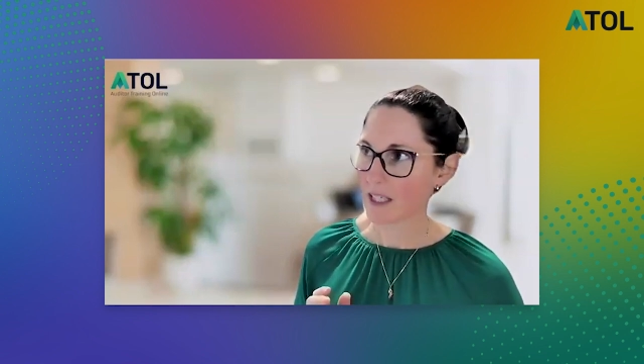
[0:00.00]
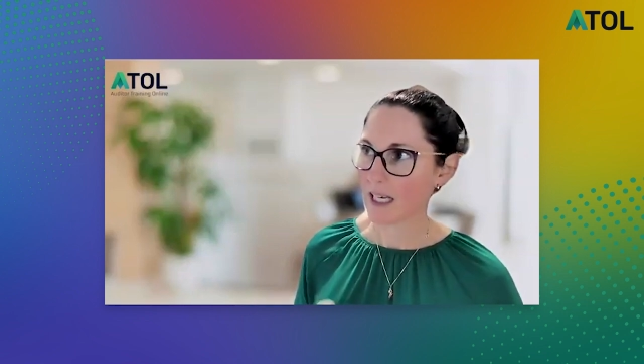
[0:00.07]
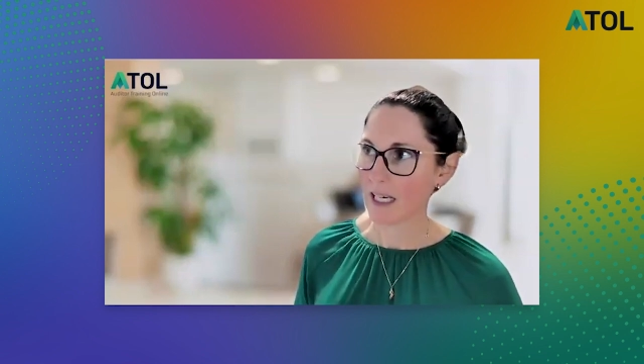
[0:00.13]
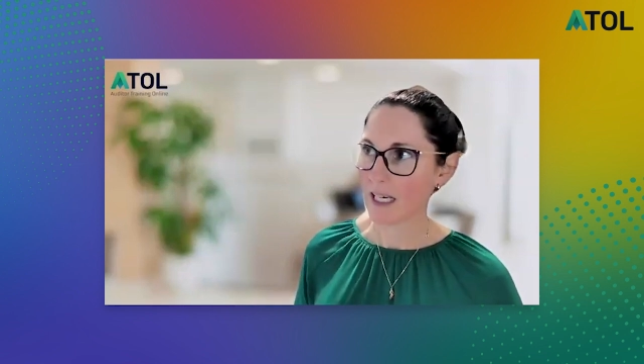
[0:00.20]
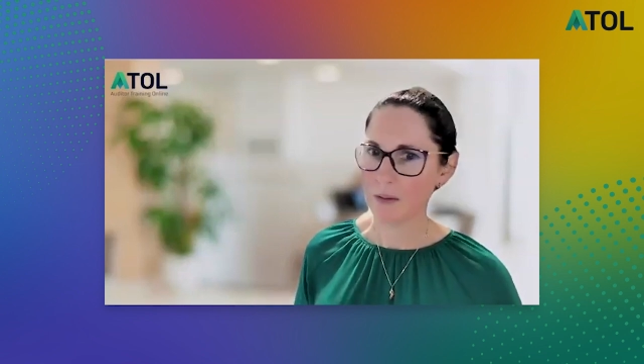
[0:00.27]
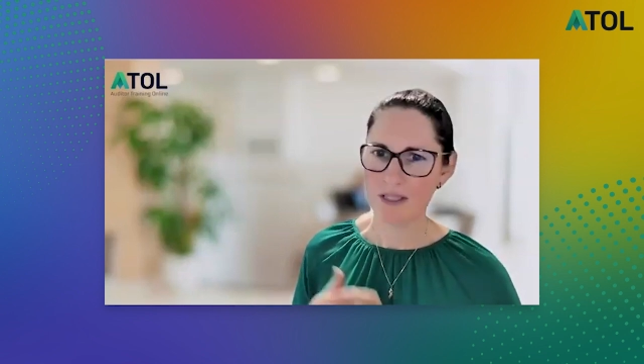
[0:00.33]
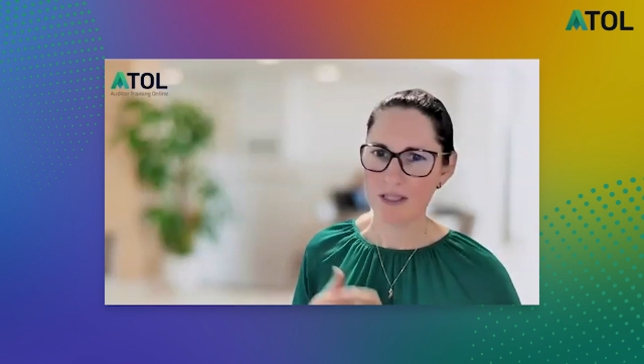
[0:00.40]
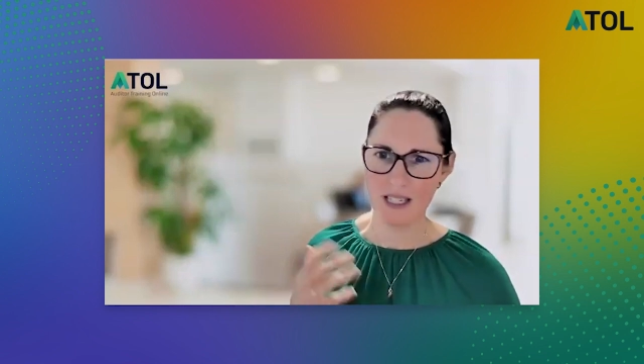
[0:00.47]

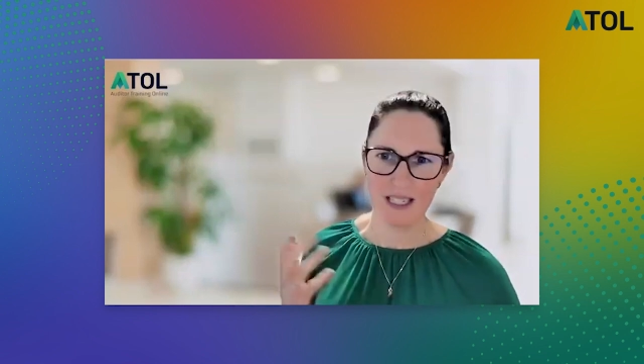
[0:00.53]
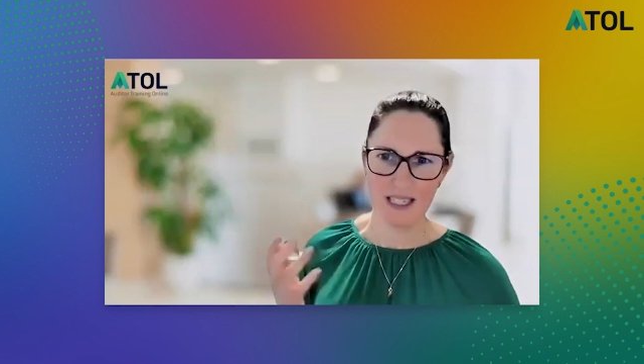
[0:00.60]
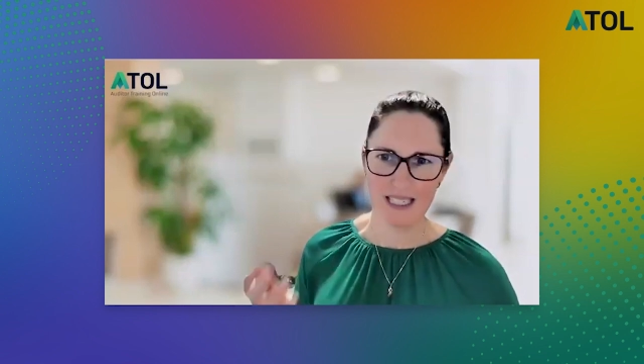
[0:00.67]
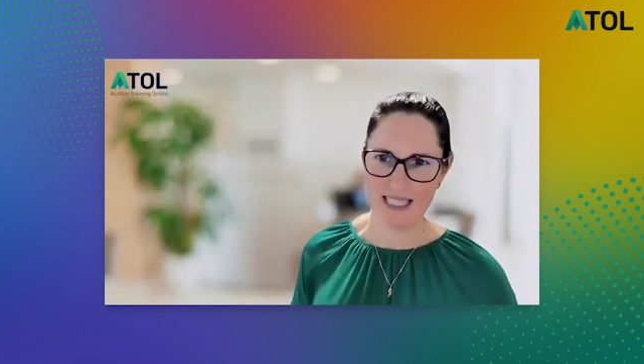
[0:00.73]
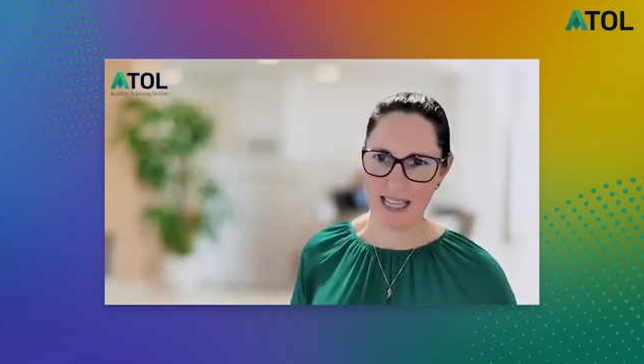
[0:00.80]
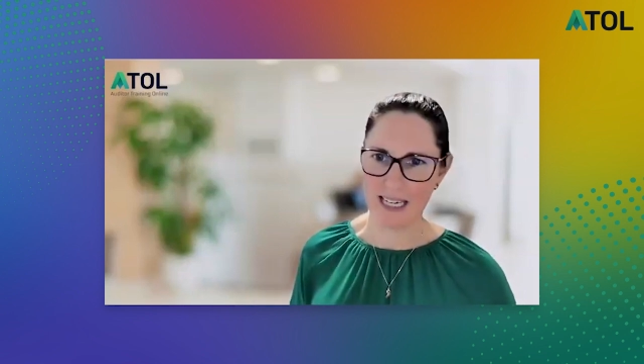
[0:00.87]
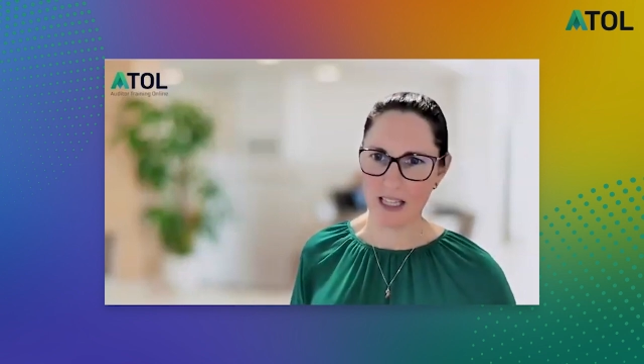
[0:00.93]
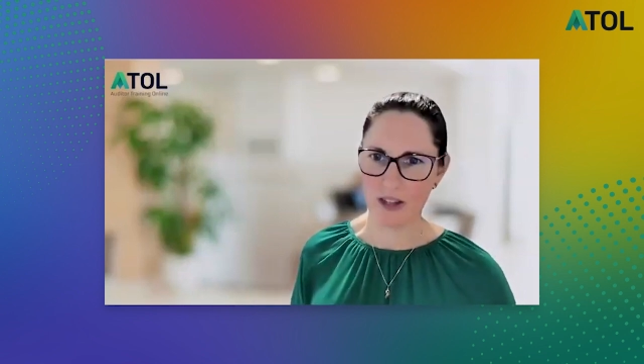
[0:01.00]
he was in
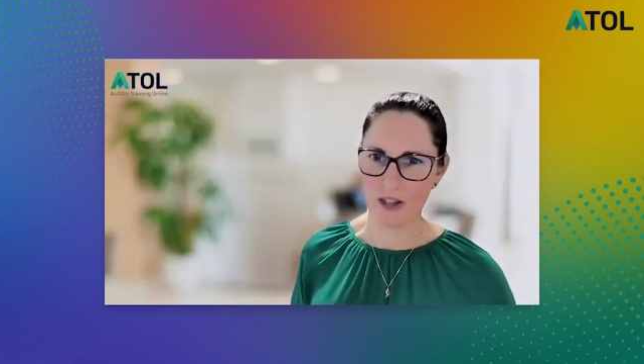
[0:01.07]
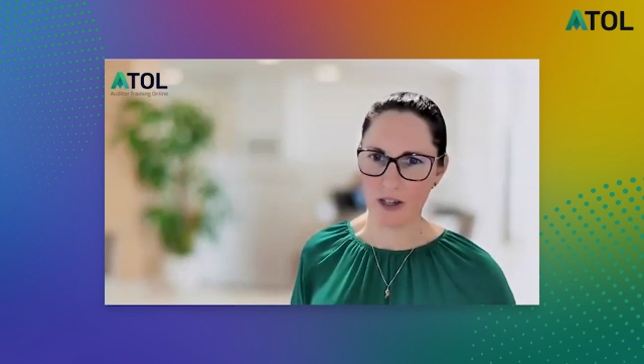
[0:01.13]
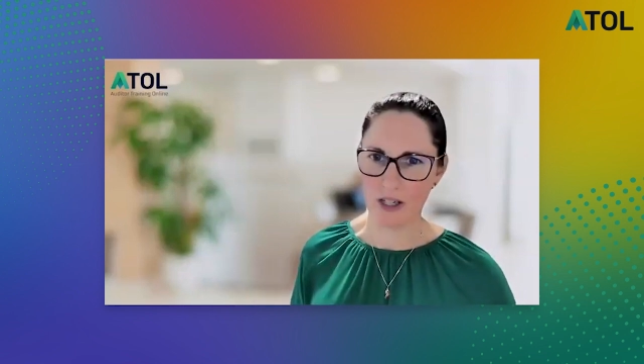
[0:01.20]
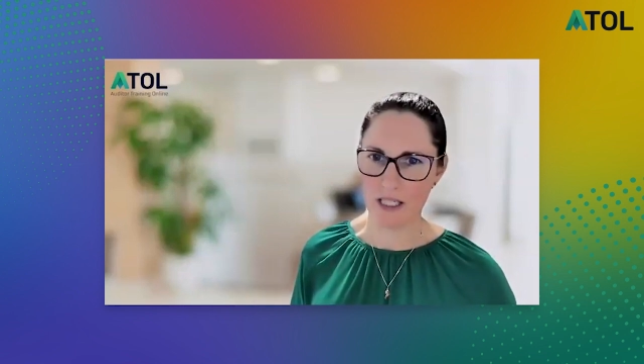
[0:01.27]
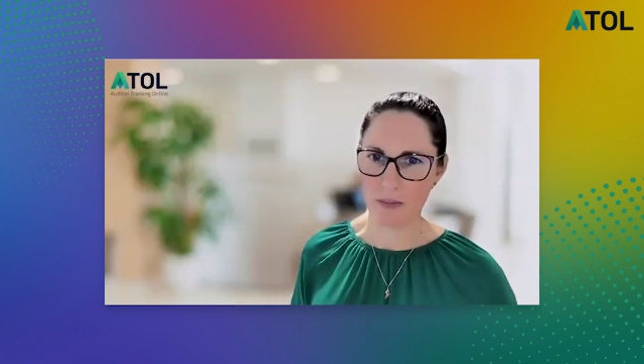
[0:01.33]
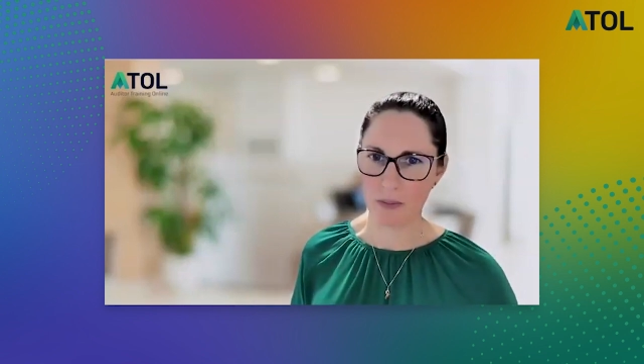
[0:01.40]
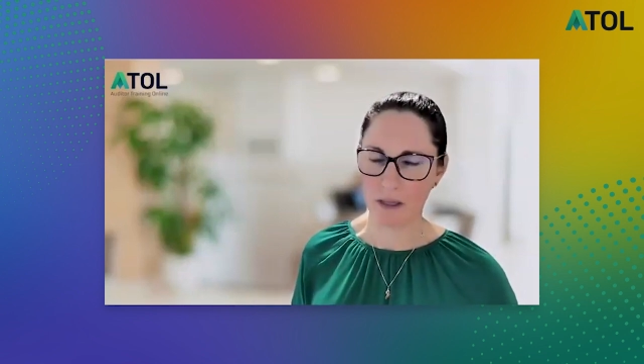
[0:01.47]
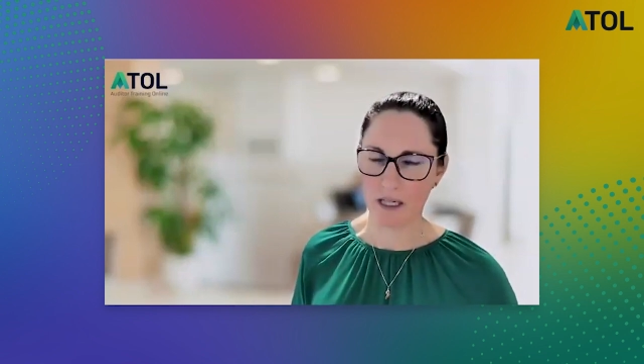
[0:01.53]
his late
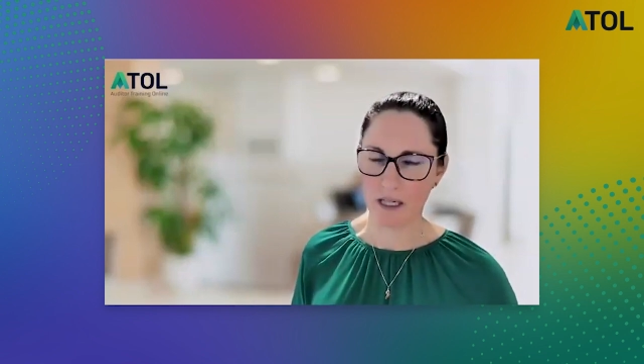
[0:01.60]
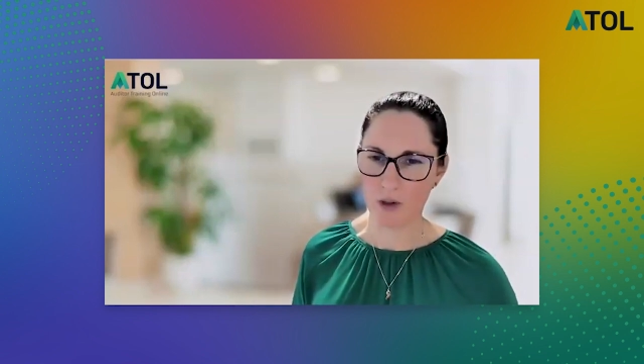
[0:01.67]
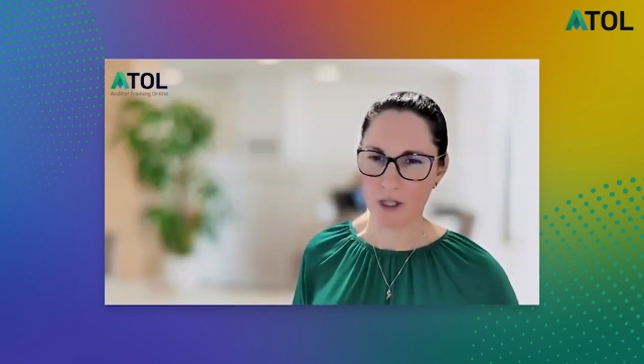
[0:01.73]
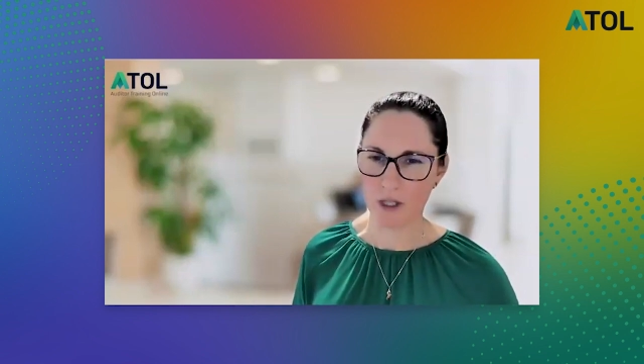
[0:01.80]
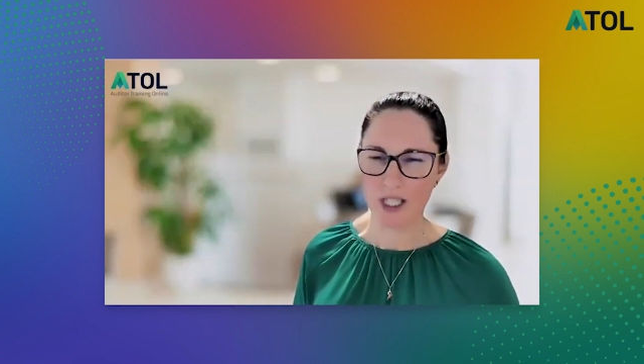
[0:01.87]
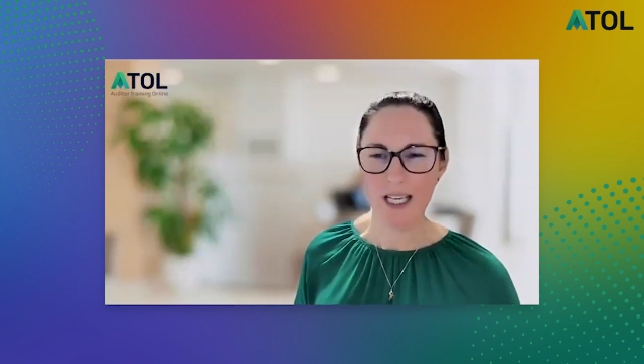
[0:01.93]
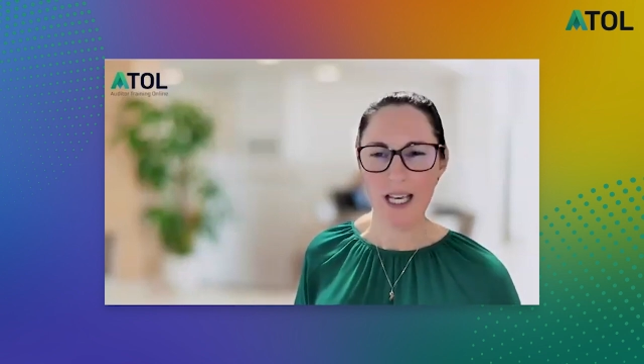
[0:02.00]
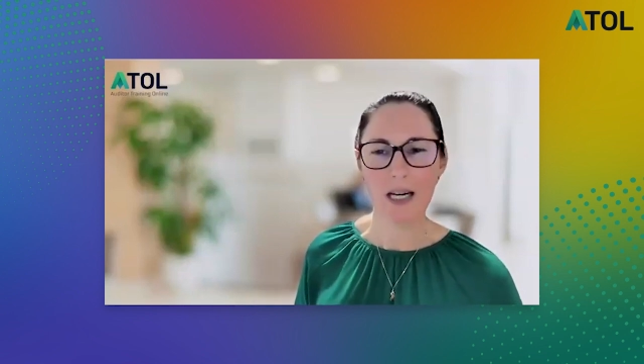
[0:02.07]
30s when he
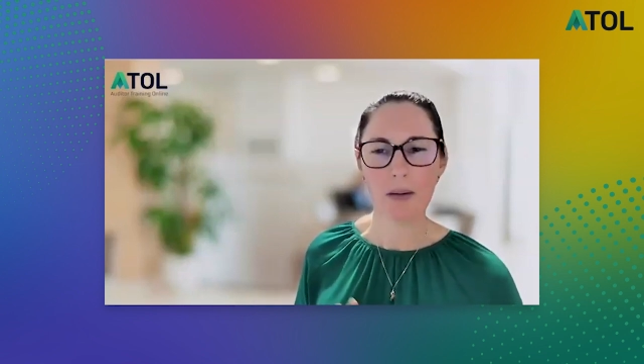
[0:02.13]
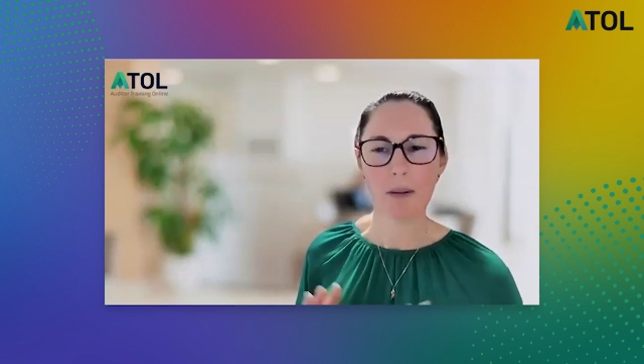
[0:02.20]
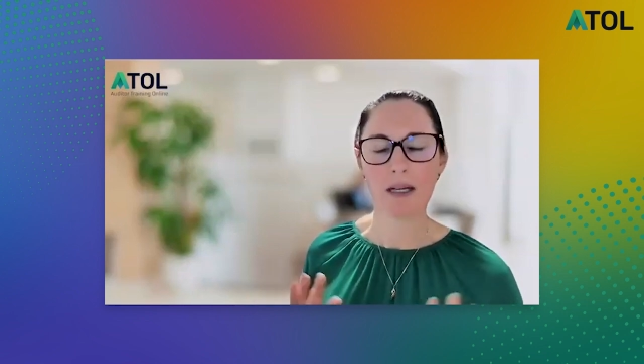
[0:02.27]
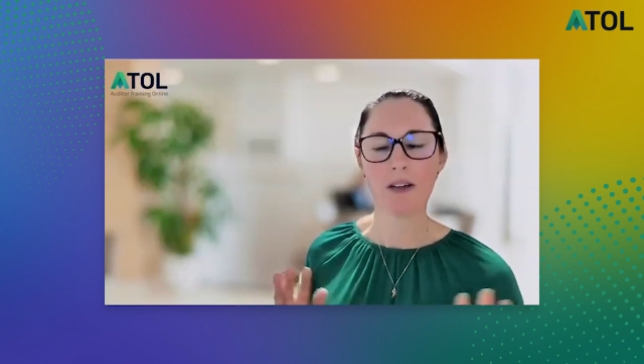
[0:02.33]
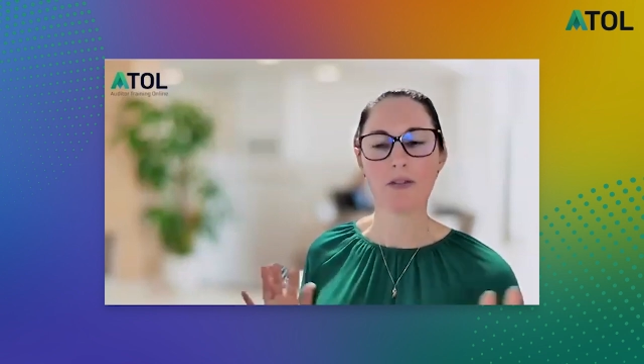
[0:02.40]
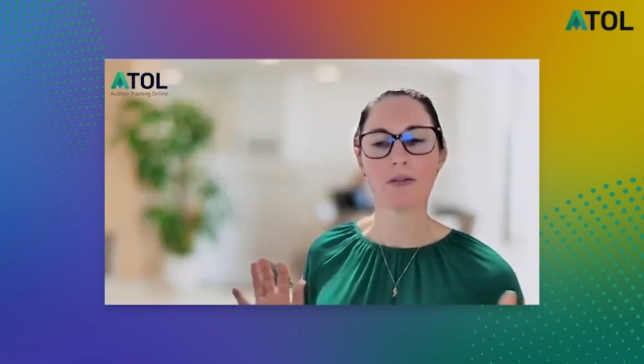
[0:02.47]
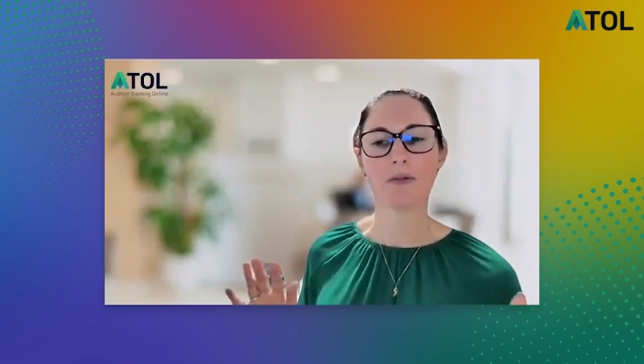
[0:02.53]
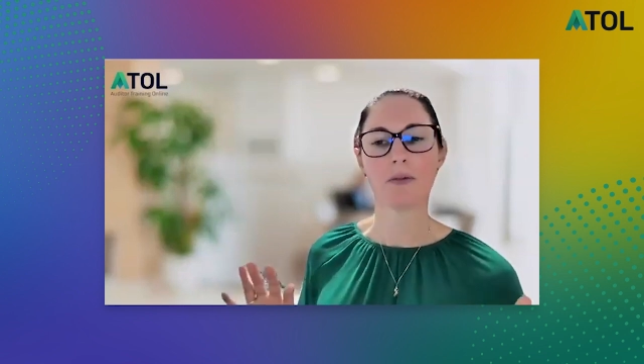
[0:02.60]
joined, so he had a
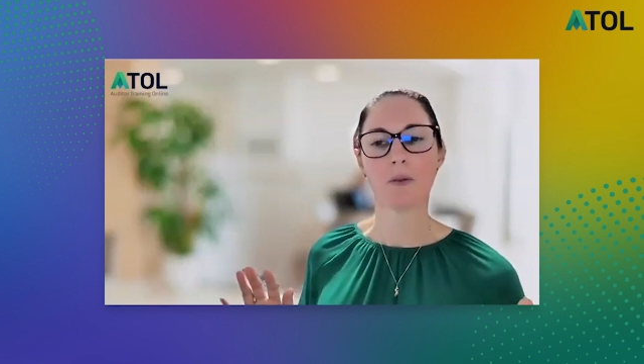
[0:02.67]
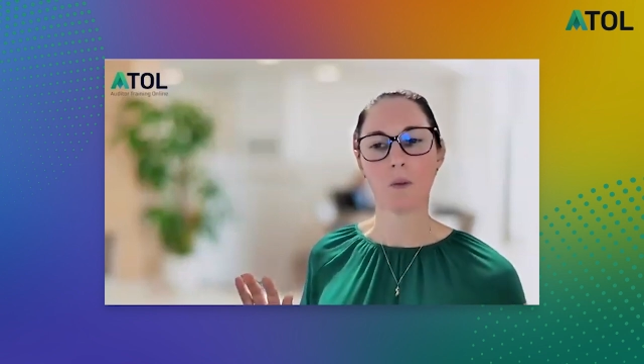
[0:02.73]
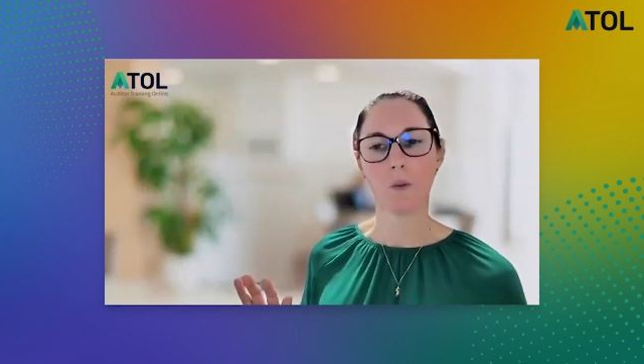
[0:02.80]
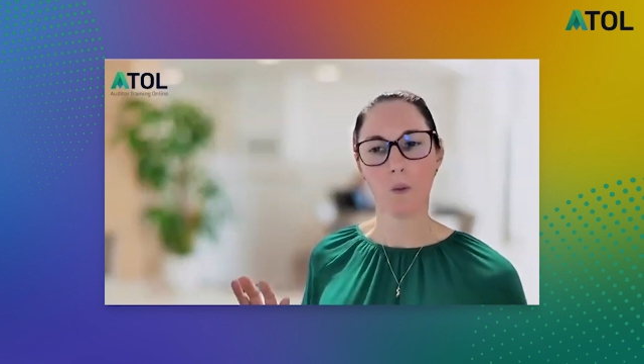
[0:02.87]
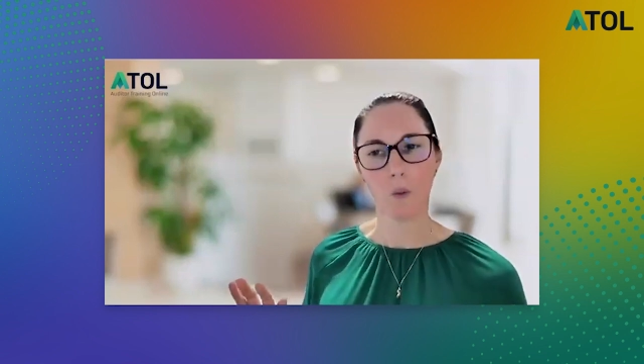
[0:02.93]
bit of